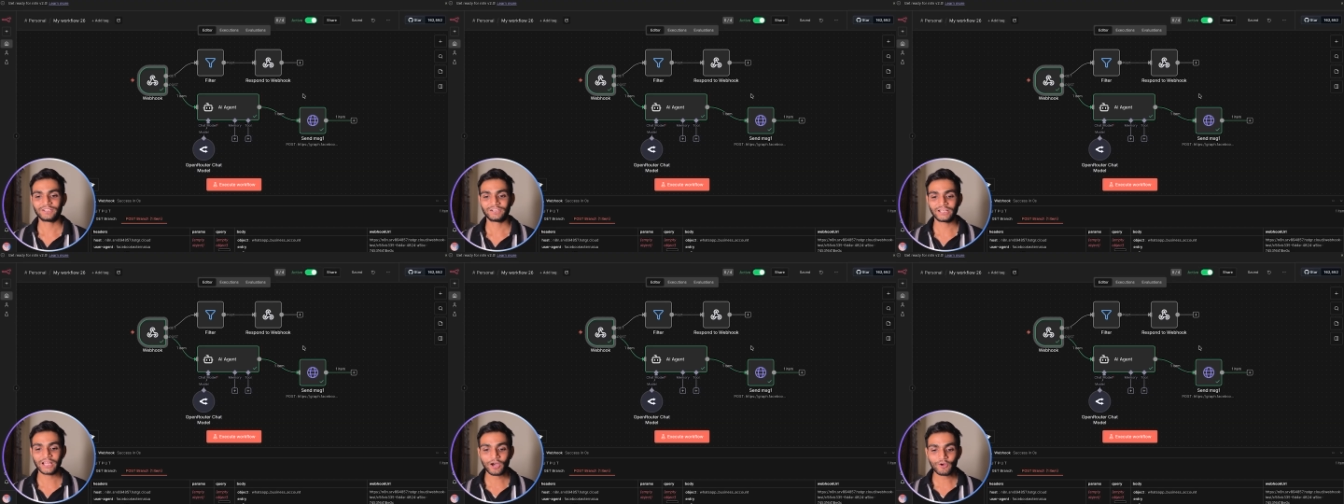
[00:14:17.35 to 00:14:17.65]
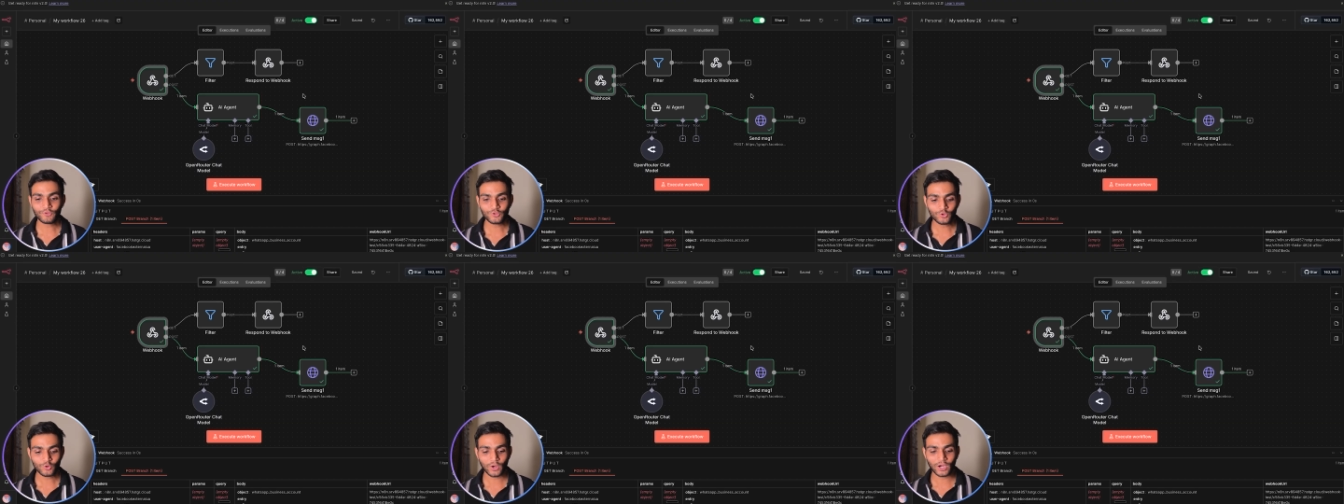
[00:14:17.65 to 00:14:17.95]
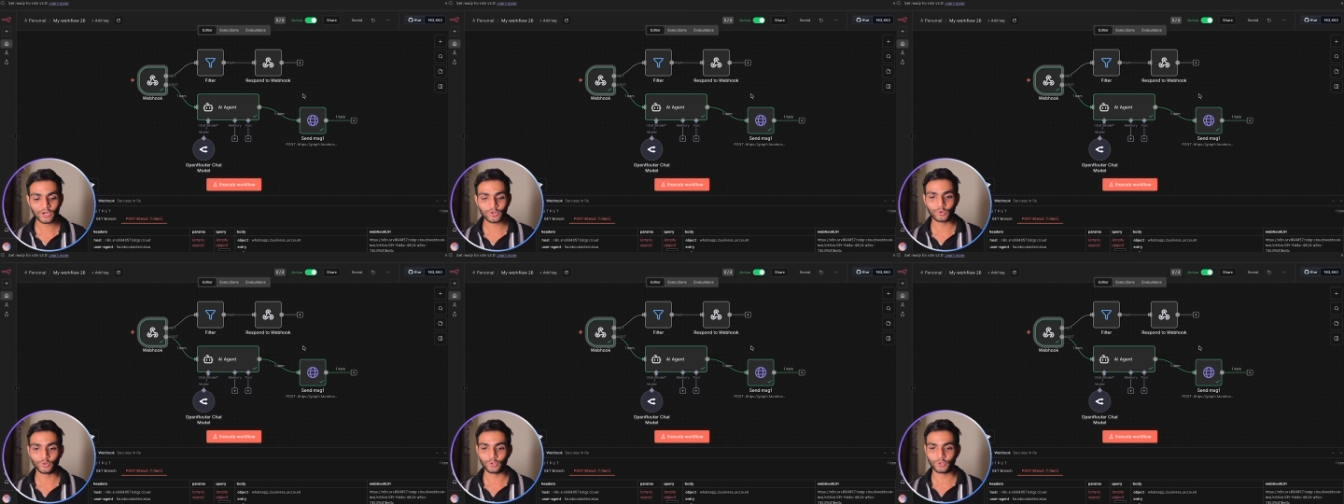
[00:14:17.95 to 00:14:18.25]
Now you
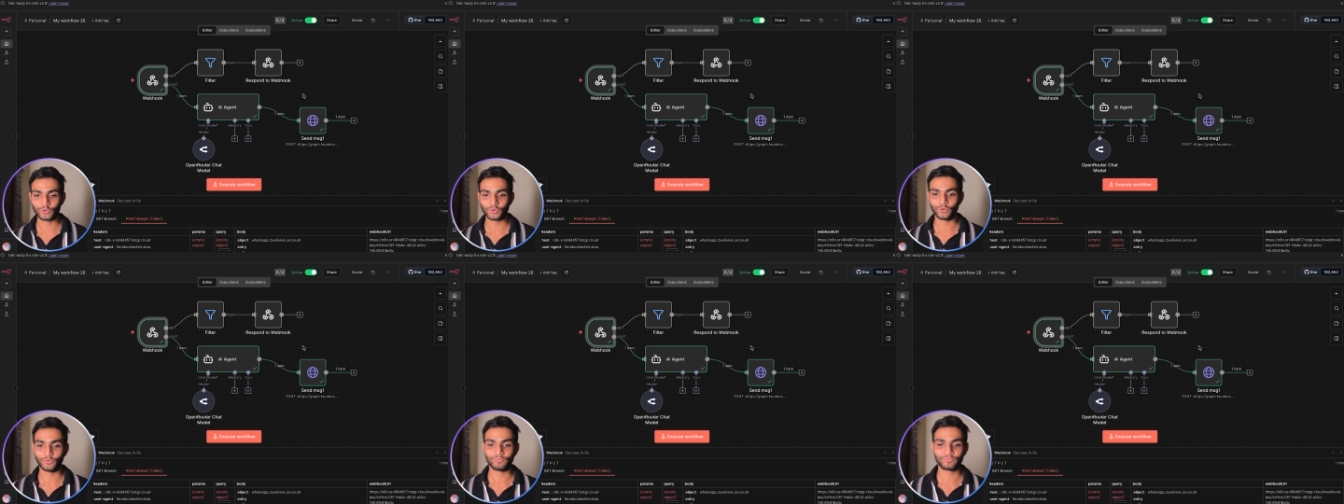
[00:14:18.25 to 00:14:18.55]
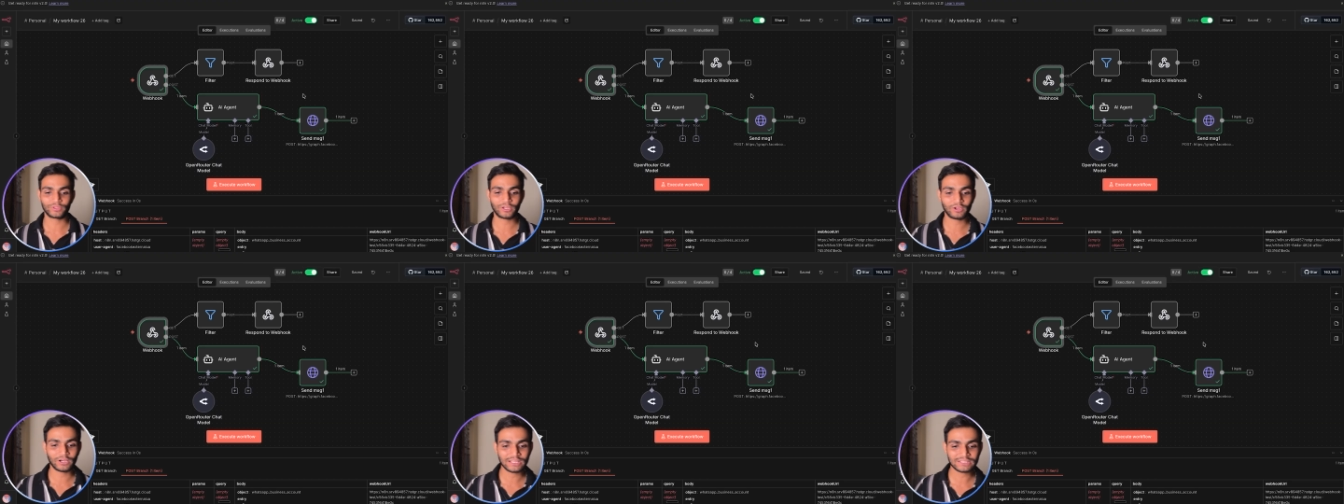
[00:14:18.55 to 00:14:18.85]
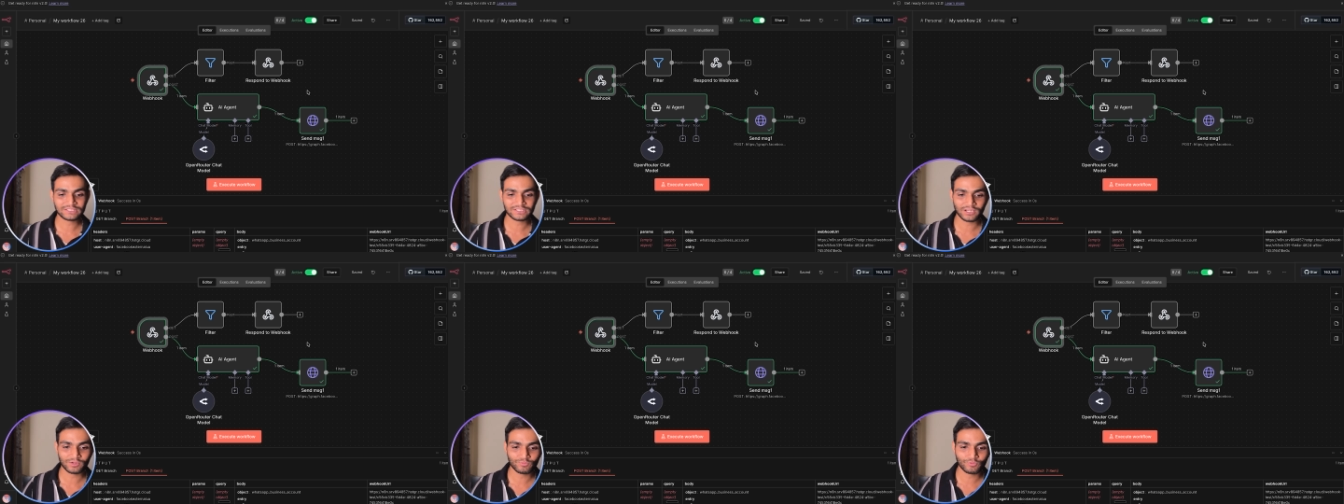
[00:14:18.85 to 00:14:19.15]
are good to go. Now
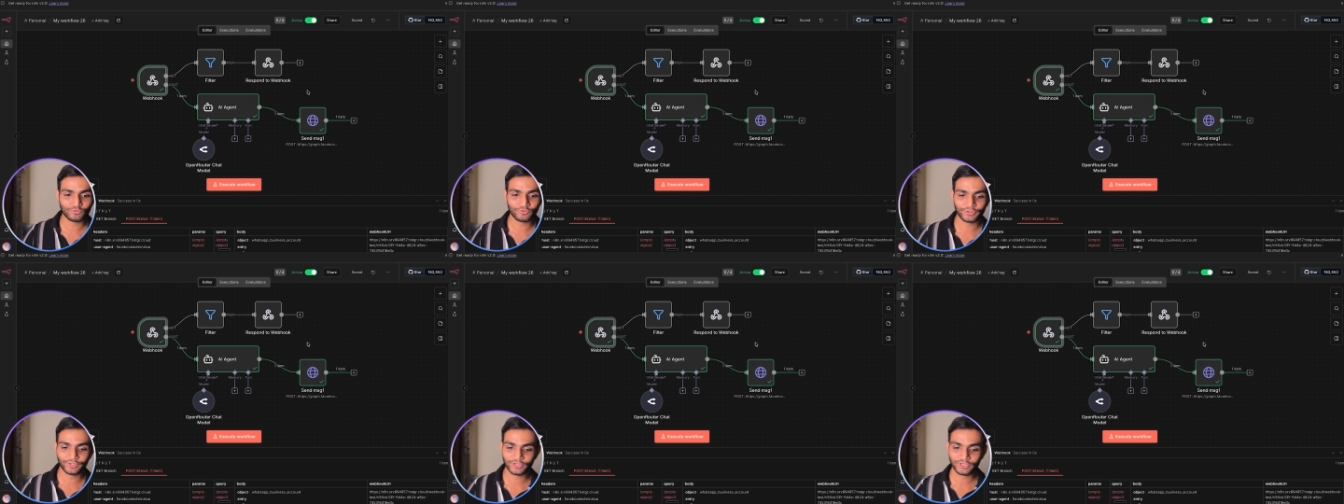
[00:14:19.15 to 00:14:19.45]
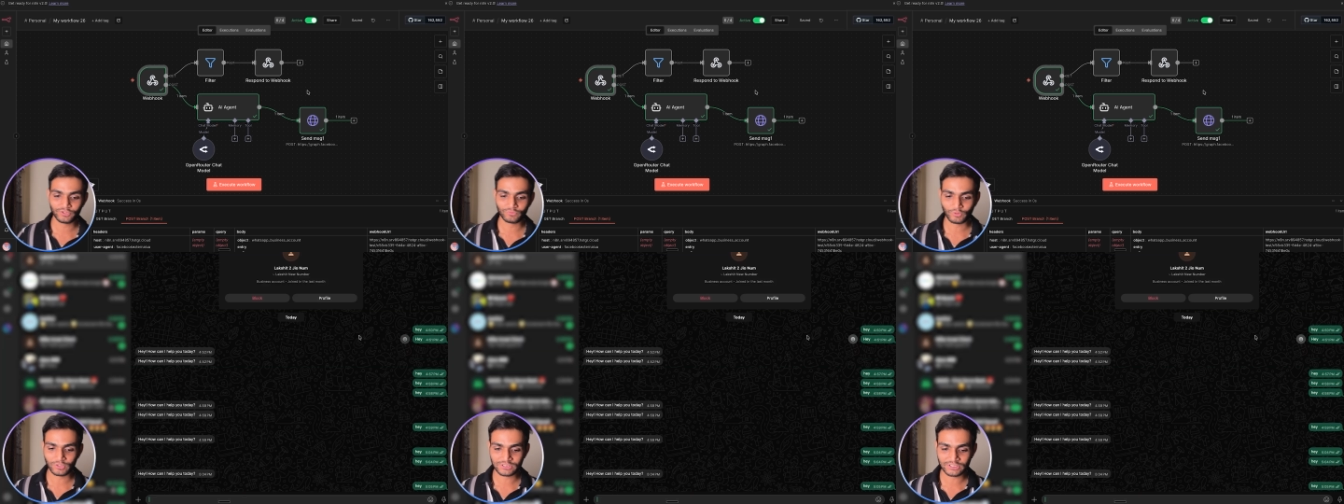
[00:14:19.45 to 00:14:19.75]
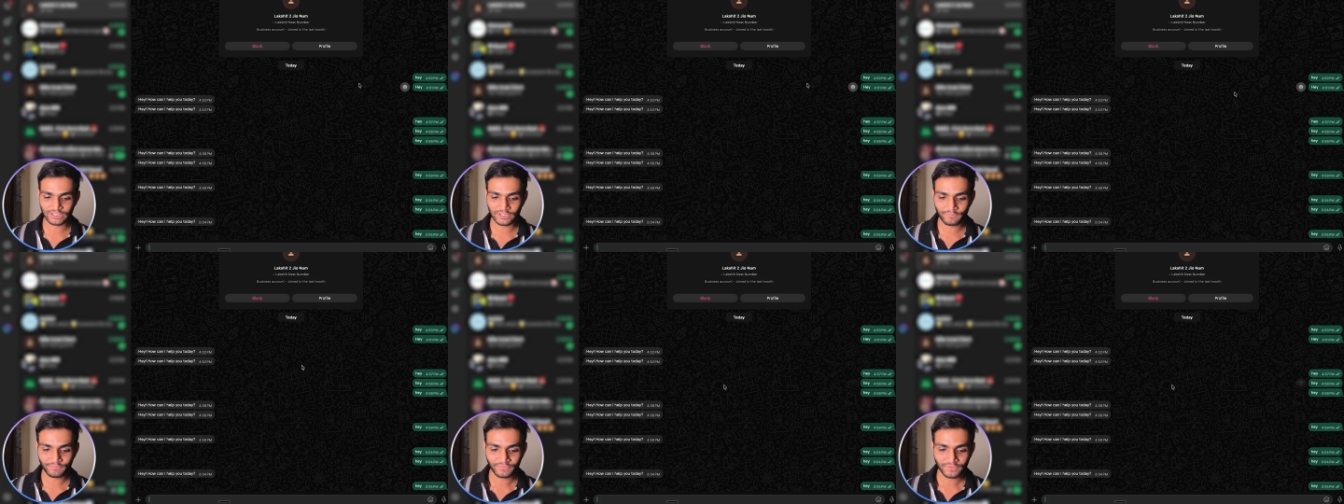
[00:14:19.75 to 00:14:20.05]
let's come over here in
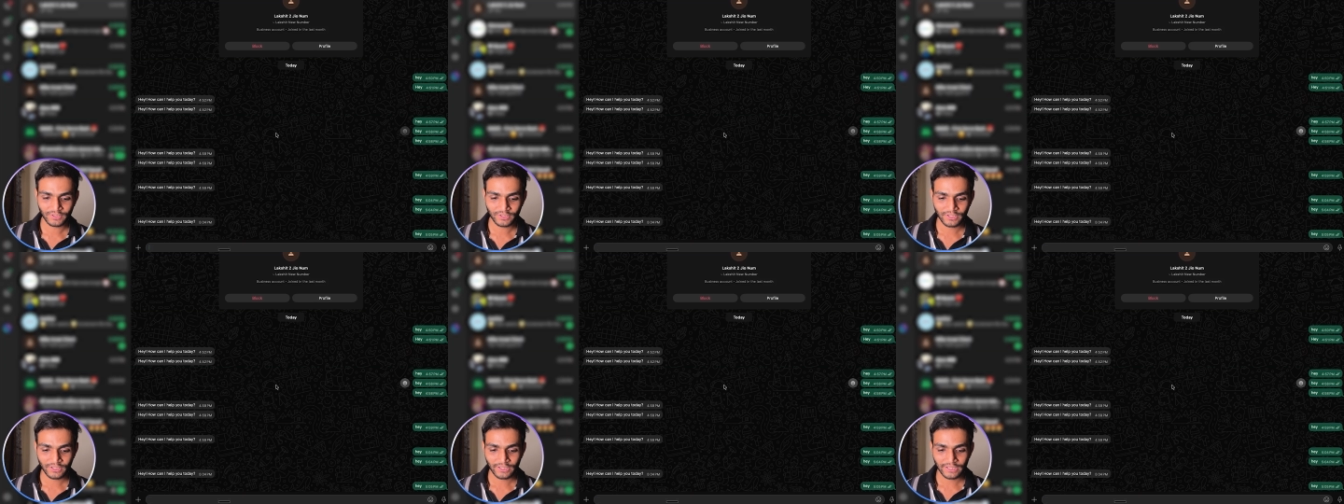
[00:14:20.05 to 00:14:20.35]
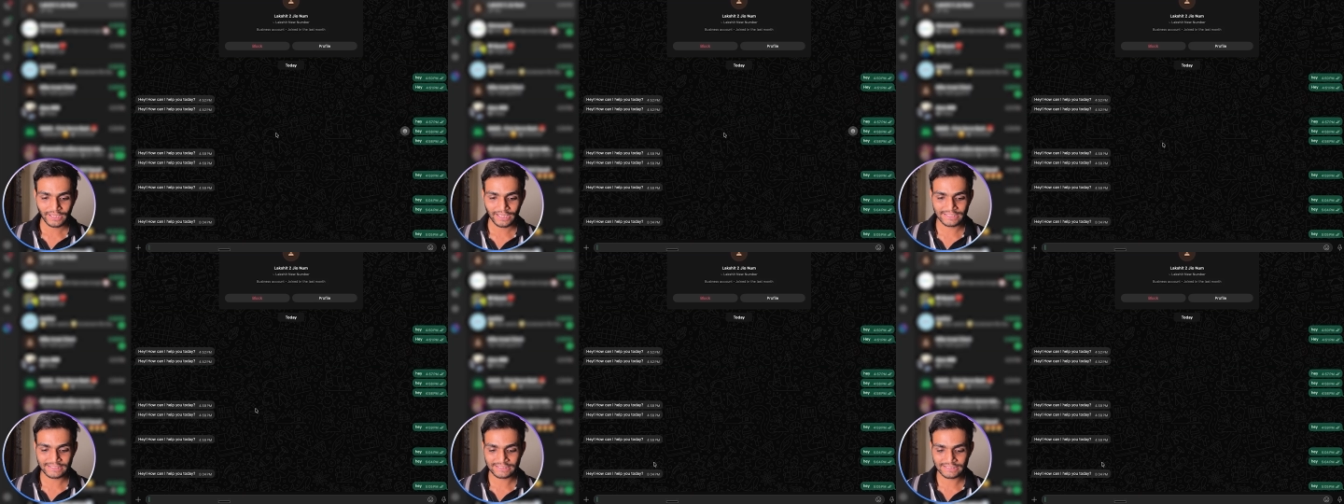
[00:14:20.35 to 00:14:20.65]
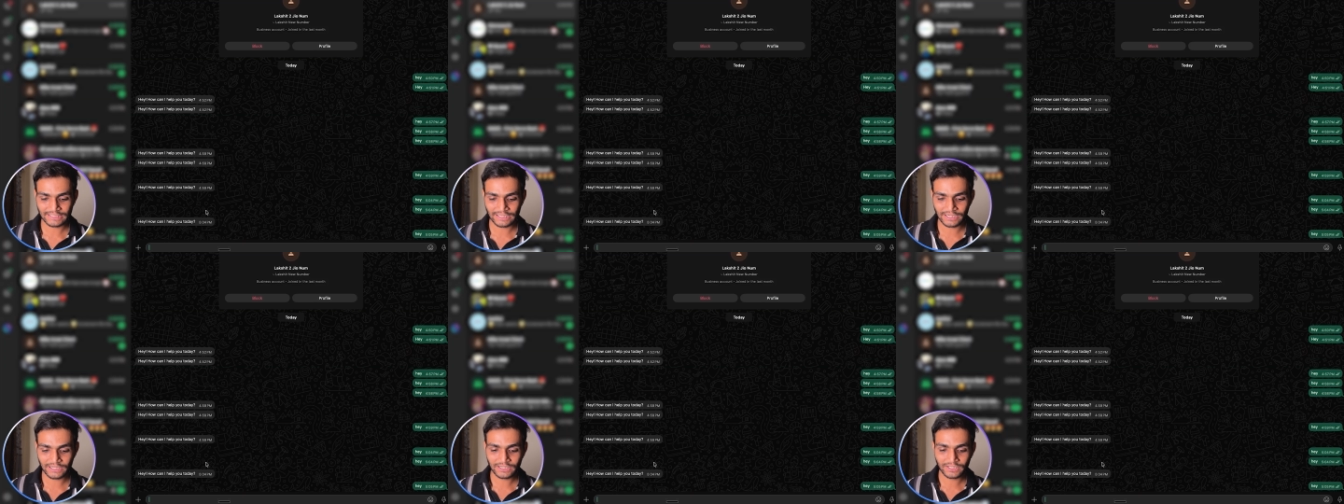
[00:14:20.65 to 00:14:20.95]
WhatsApp and
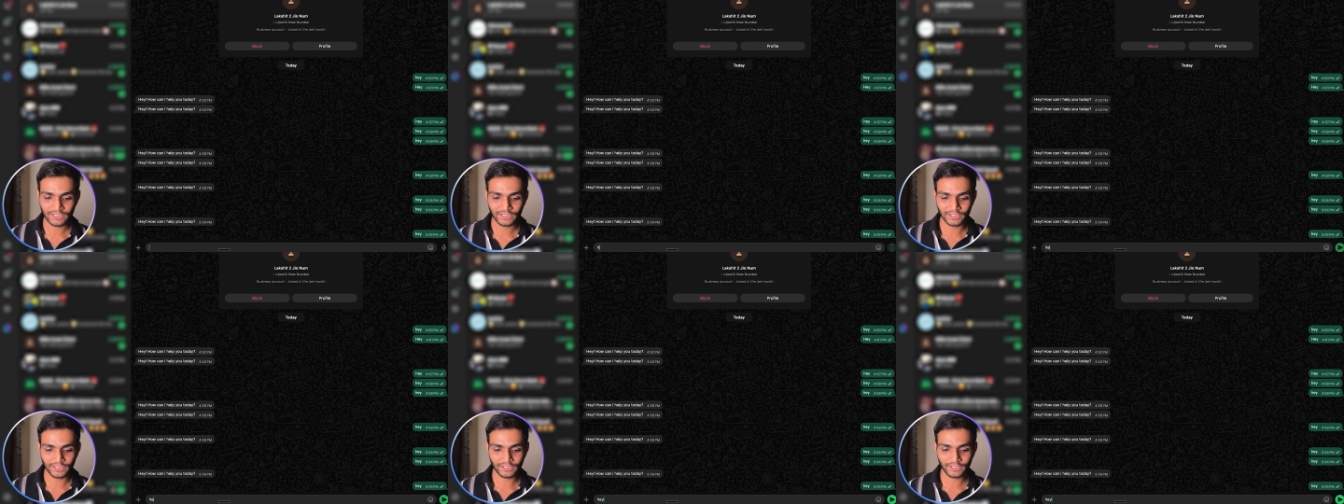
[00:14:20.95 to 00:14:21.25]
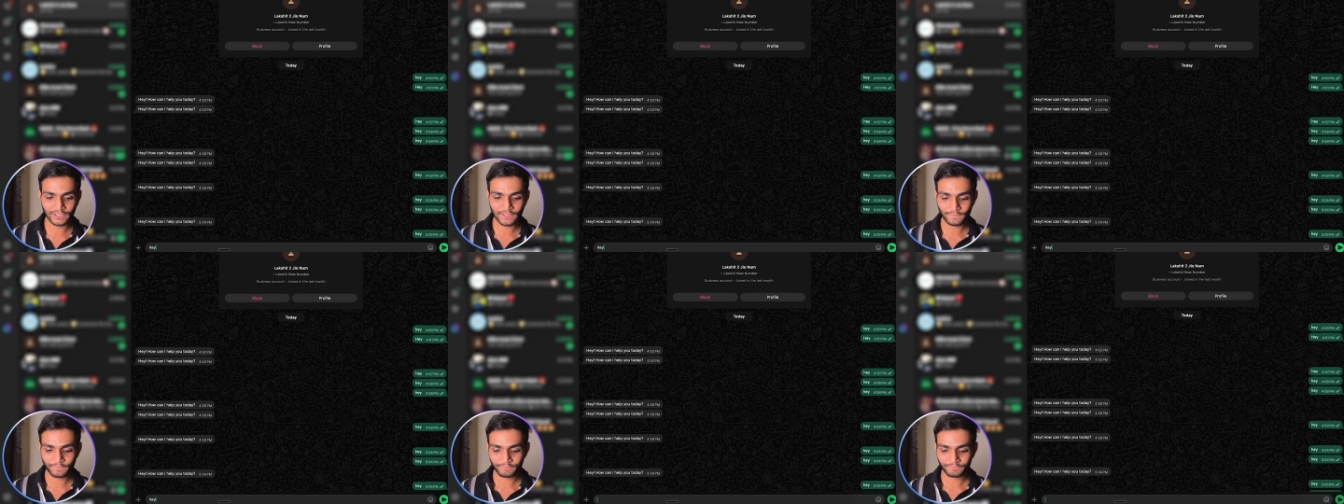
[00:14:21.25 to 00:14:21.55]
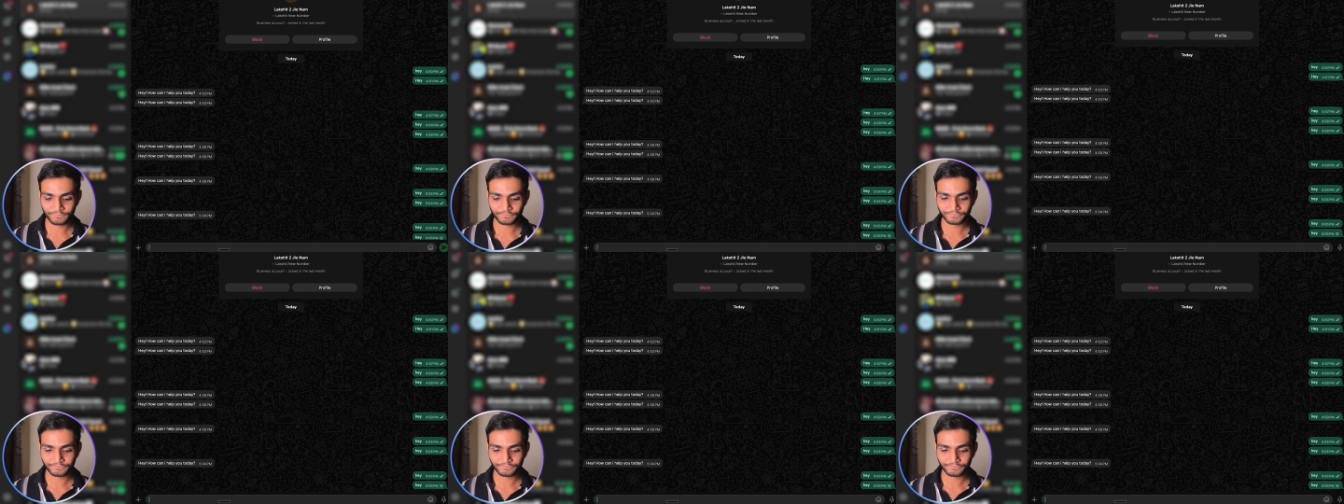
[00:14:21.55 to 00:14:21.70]
send hey